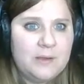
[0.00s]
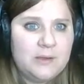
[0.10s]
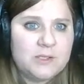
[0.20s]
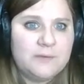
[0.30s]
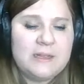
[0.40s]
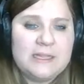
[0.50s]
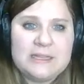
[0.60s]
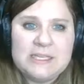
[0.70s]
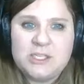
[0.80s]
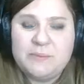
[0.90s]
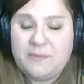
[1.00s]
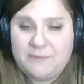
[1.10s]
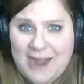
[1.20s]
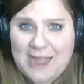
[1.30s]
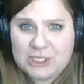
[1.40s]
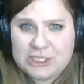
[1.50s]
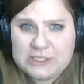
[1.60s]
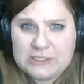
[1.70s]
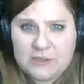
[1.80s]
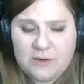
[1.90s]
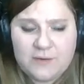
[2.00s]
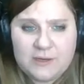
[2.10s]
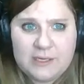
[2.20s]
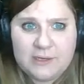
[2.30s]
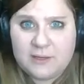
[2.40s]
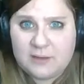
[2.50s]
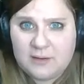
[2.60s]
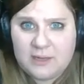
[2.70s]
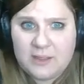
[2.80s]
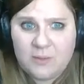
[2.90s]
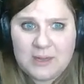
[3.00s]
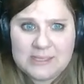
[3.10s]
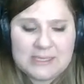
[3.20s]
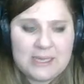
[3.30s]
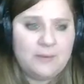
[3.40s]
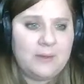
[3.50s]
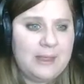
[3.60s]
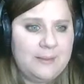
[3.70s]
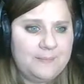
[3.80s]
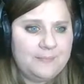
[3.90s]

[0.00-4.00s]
Don't forget, these should be fractions over here in the y side, okay?